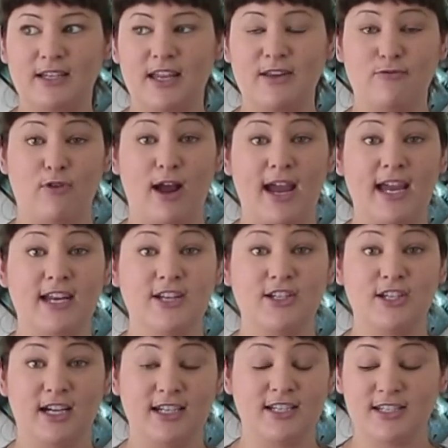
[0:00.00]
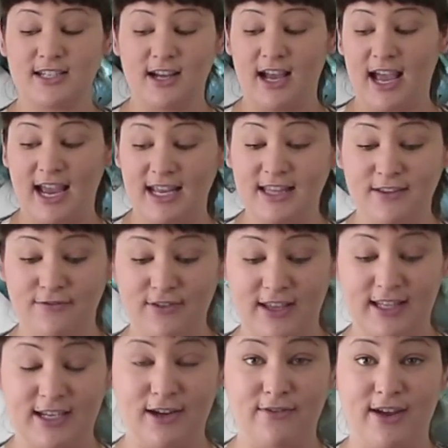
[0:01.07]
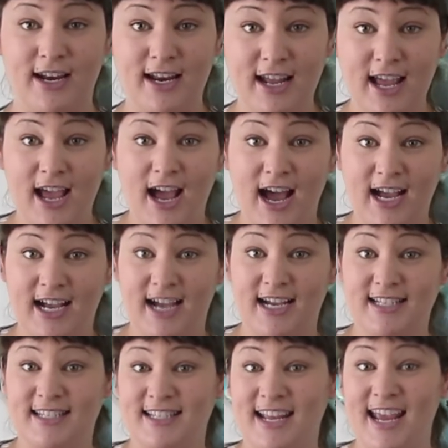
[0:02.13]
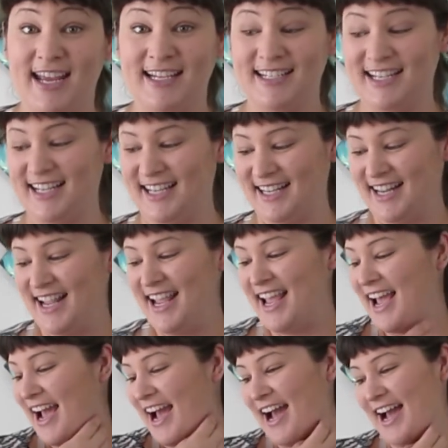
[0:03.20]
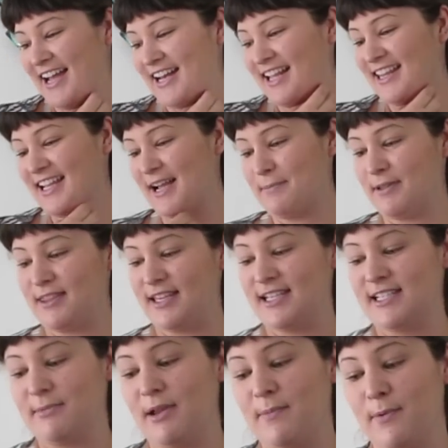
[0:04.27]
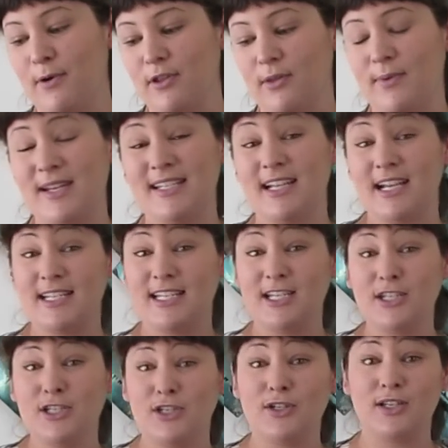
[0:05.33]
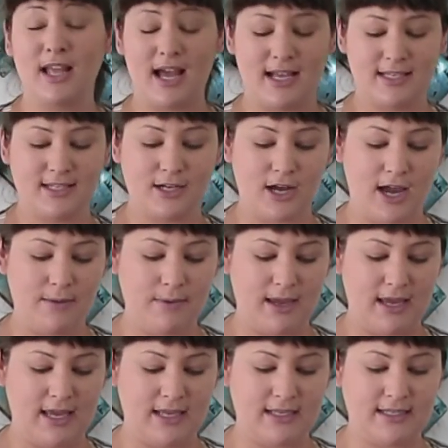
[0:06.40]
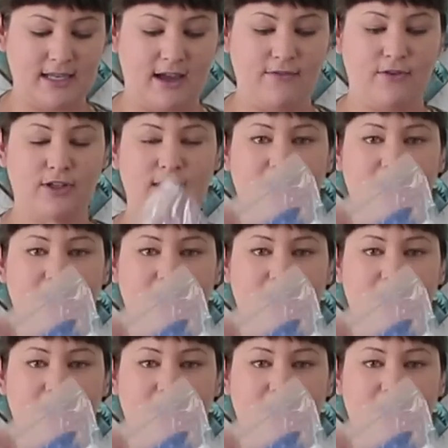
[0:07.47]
enraged. I hate the feeling of it. I can't stand it. Another couple of things that we bought that I didn't do last time is I've got